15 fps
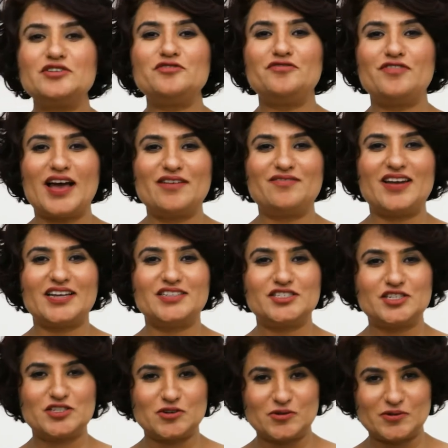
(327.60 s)
to 5 line
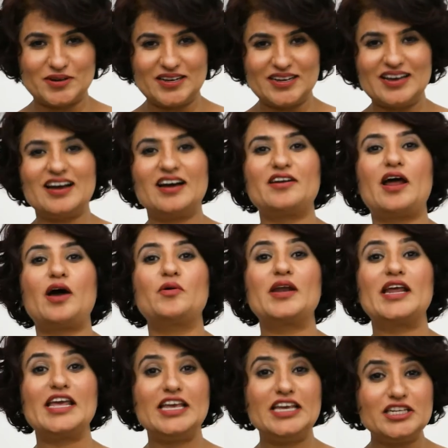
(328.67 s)
story around
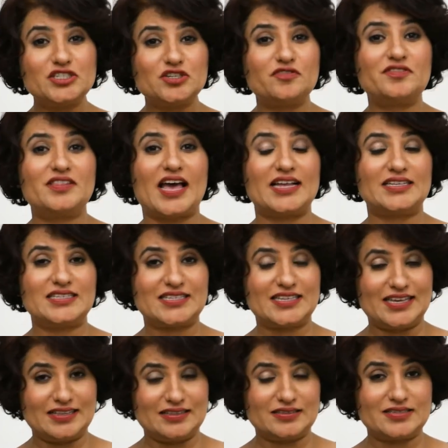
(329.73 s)
each of that
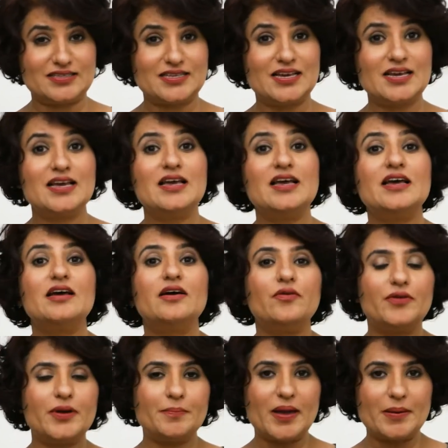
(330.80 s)
skills.
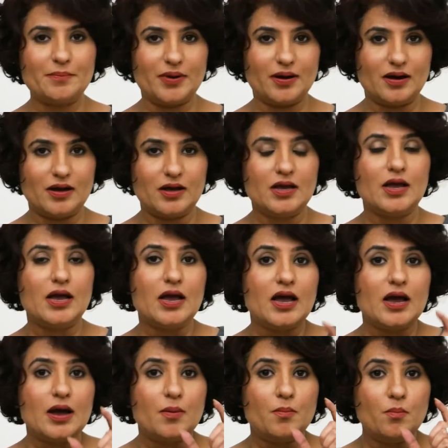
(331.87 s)
Remember,
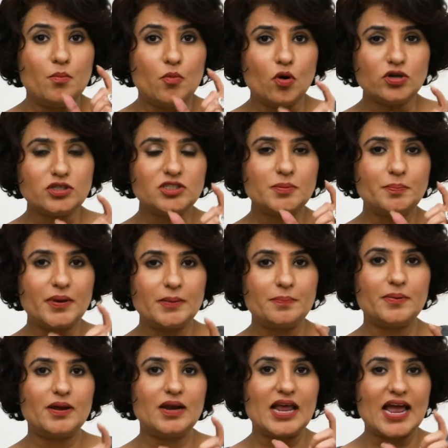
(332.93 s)
most
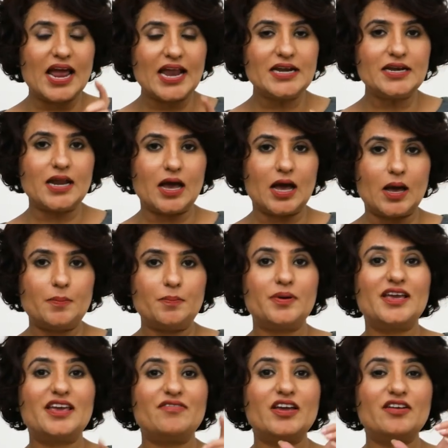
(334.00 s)
people end up
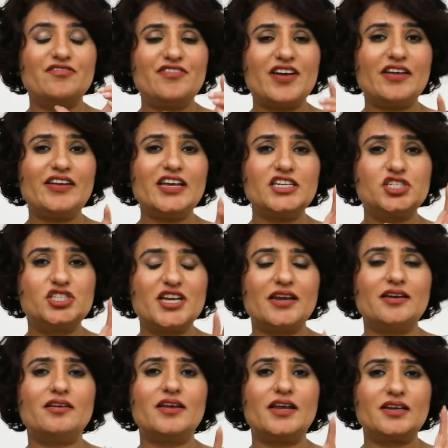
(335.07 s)
giving very
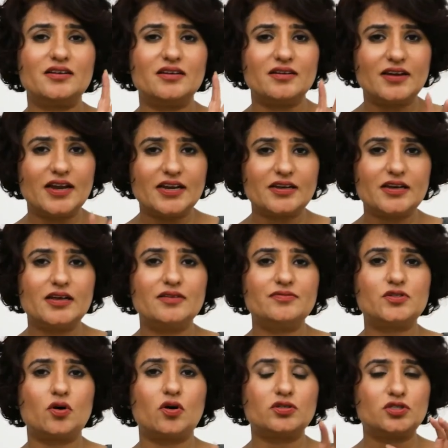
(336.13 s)
generic
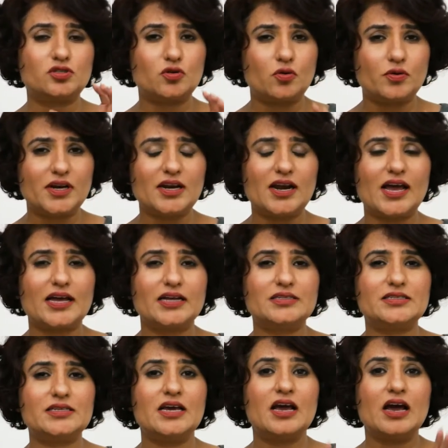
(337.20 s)
narratives or
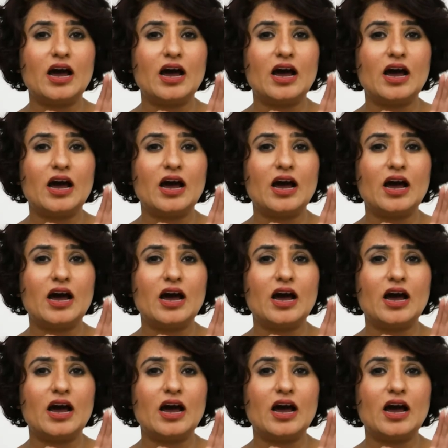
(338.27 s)
storylines